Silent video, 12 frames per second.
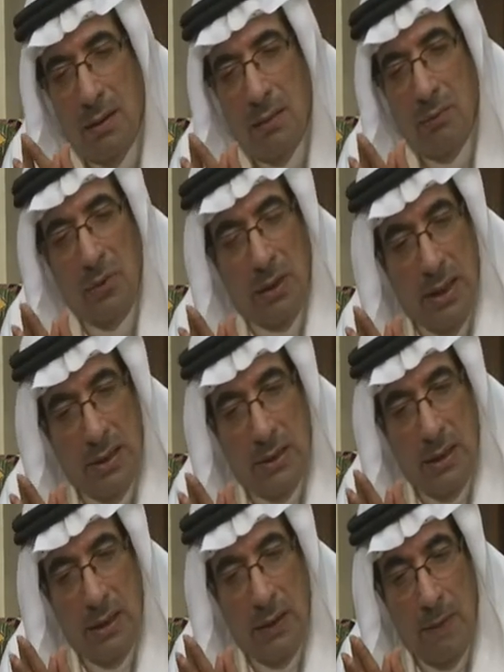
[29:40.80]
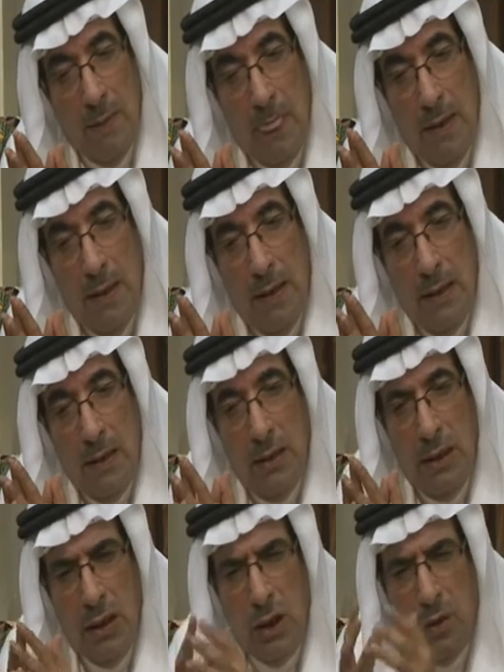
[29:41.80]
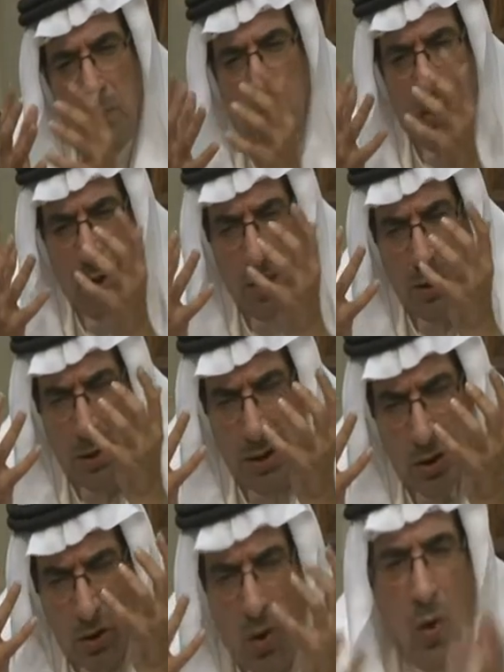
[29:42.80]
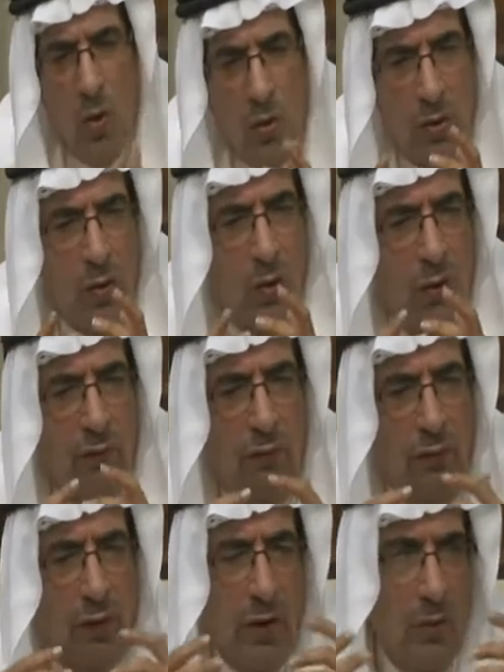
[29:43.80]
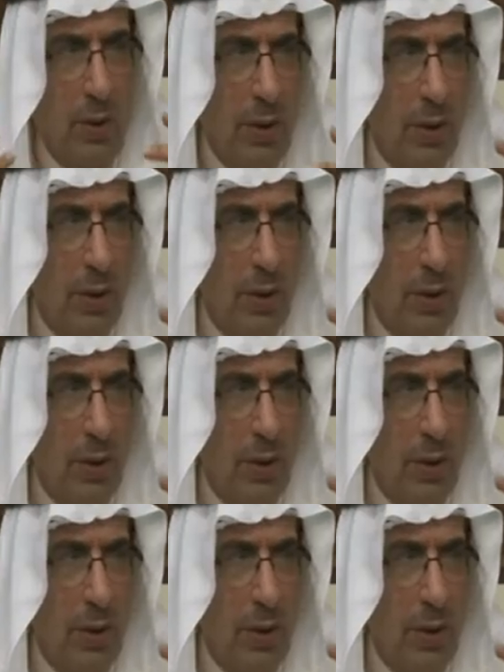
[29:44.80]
we can say the core of our